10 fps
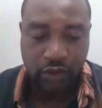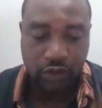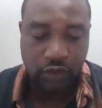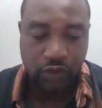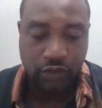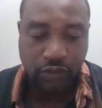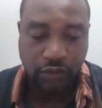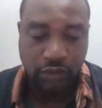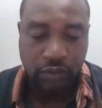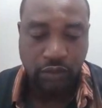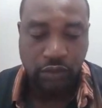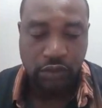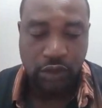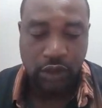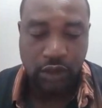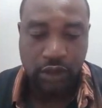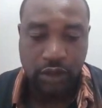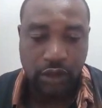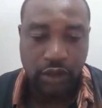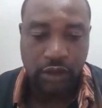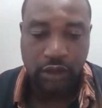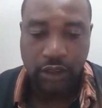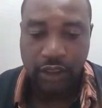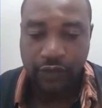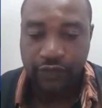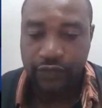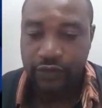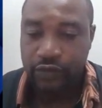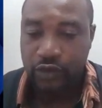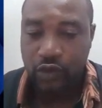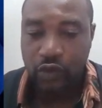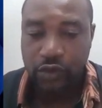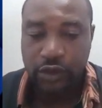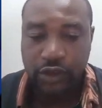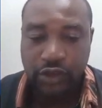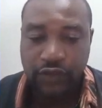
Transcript: window and I have loaded the